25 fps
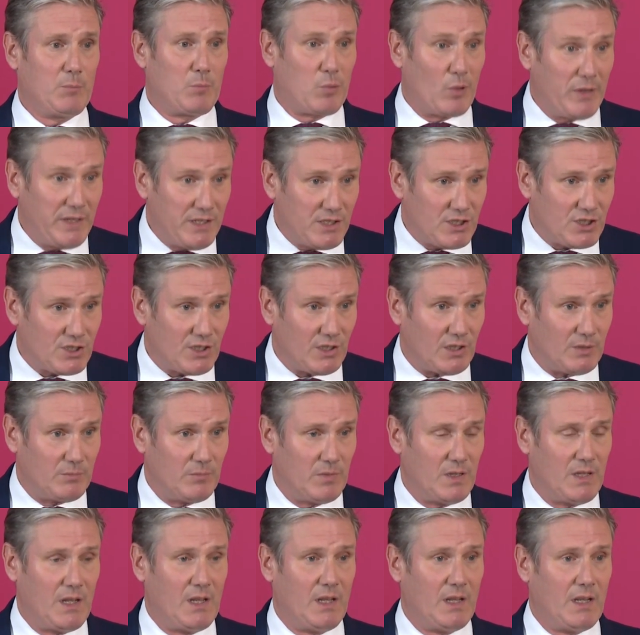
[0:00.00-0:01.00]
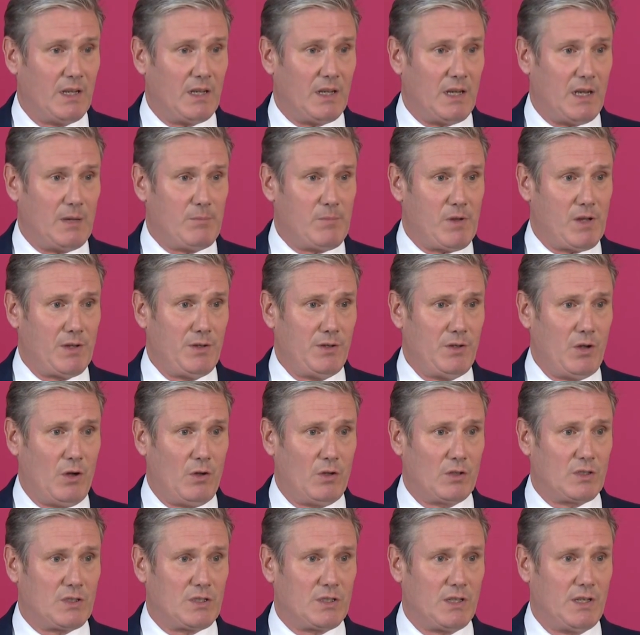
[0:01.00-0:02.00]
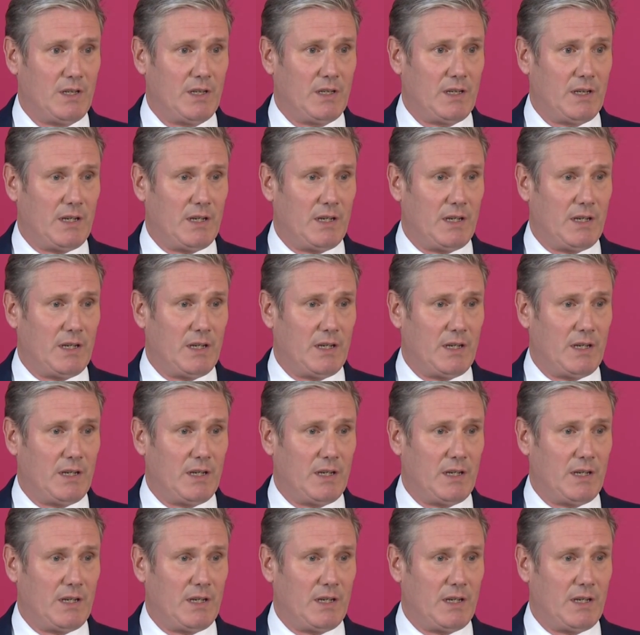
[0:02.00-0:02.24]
breach them and not